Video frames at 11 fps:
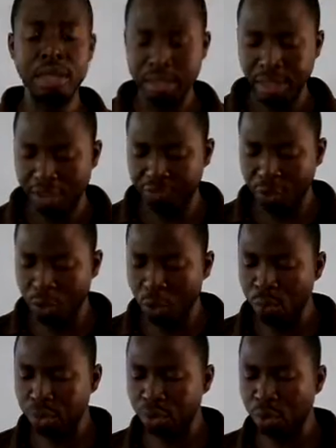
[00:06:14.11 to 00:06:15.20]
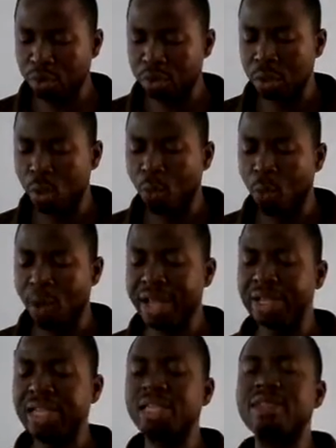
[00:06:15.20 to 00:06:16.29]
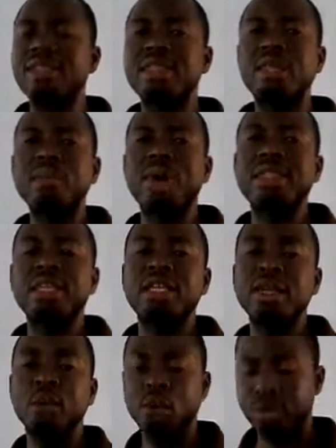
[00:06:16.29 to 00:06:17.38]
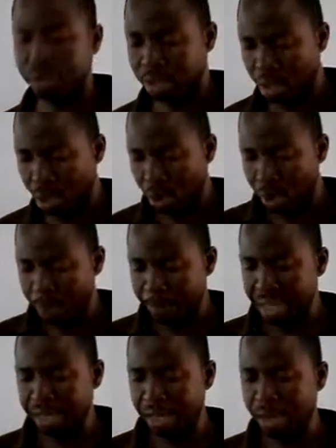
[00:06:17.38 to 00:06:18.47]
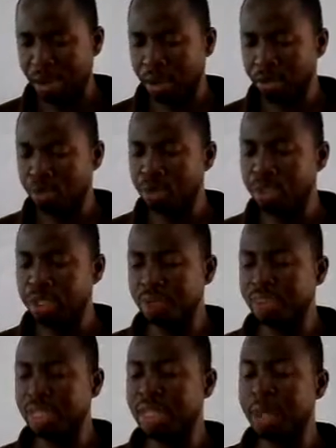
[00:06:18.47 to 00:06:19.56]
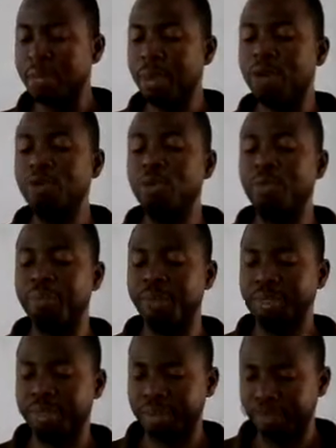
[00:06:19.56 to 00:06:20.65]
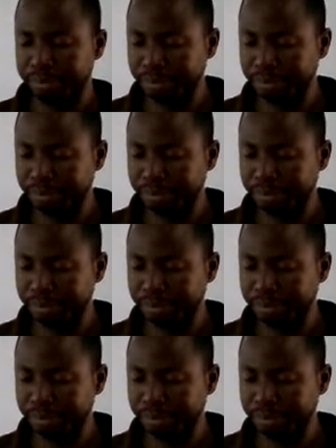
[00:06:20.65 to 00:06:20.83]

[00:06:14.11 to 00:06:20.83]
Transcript: Therefore, we should work in systematic manner to reduce the number of movements.